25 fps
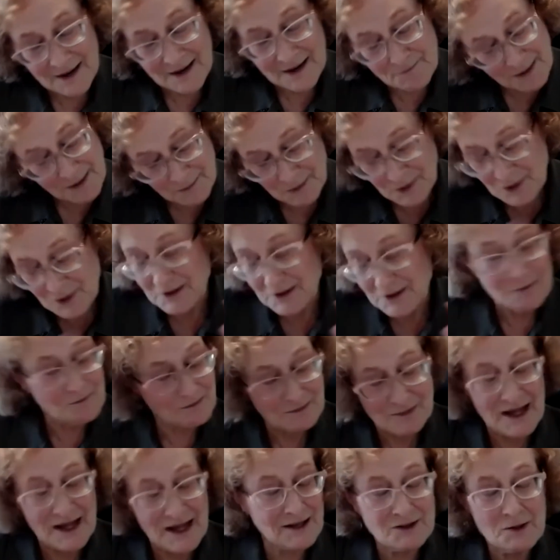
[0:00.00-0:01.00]
people
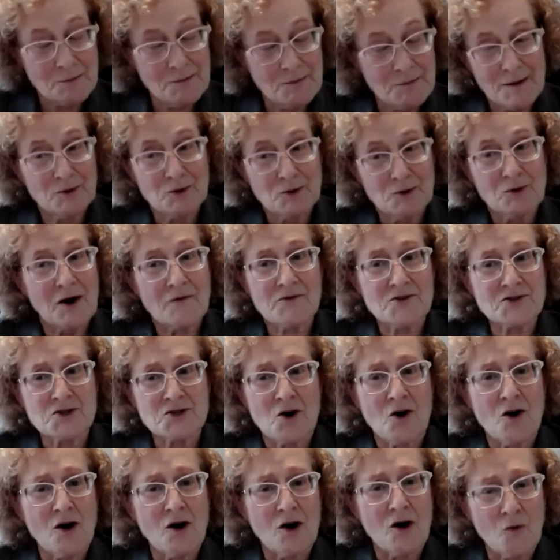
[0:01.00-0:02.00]
like the people who are on this
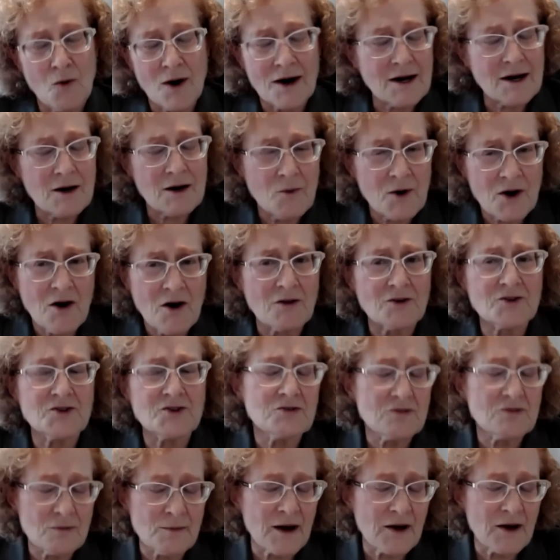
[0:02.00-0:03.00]
call, what can we all
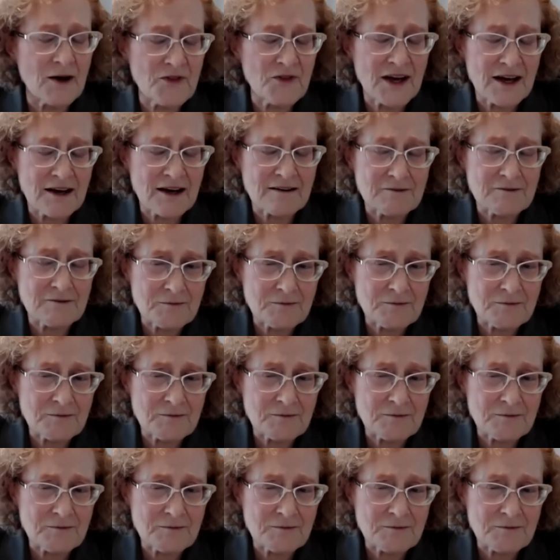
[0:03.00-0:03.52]
do about that?